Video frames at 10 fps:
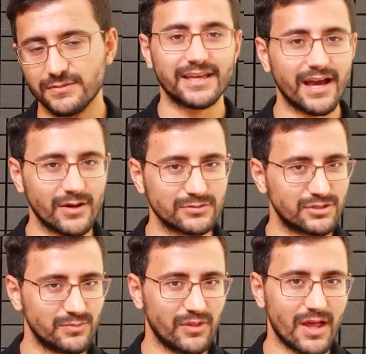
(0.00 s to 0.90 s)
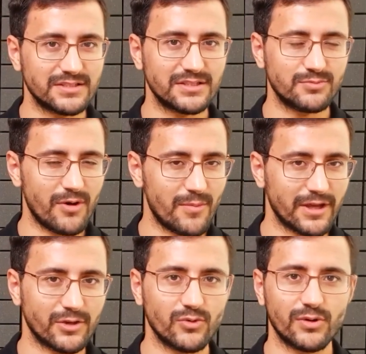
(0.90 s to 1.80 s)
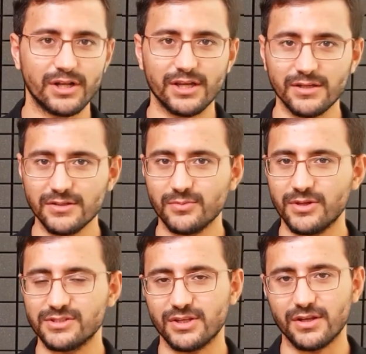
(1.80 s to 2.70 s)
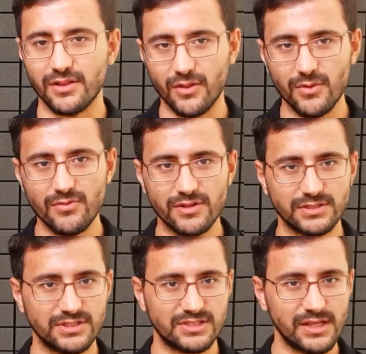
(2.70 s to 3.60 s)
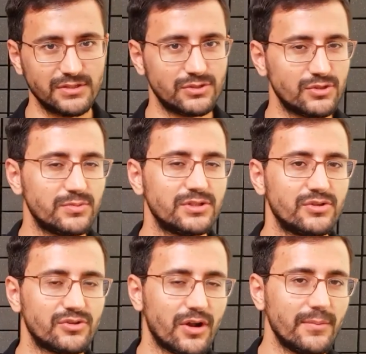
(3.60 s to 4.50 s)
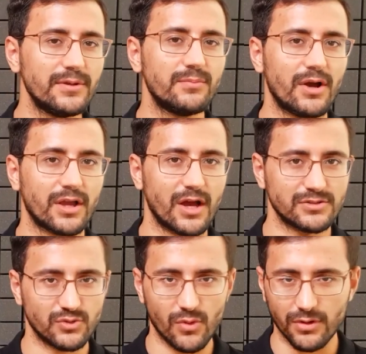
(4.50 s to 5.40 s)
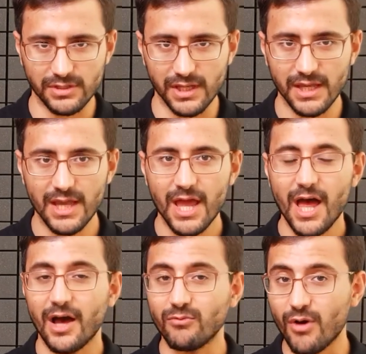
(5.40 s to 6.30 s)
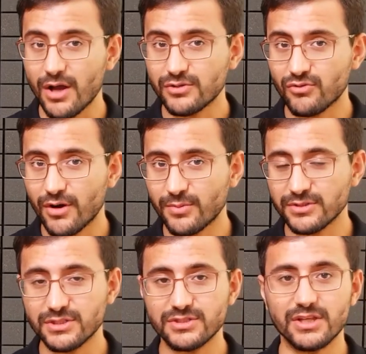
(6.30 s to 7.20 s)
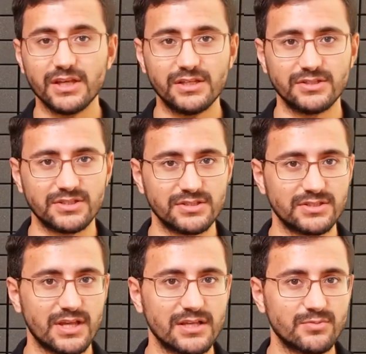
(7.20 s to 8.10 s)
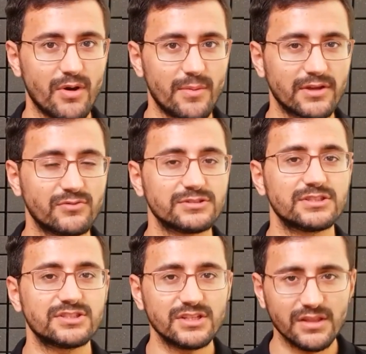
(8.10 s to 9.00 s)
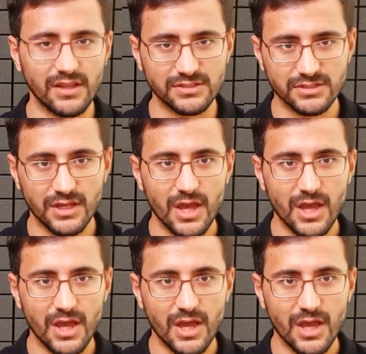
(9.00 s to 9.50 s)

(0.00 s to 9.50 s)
A cow symbolizes Babak, who were killed based on a law that is said to be determined by God's order, and white represents innocence as Babak was sinless.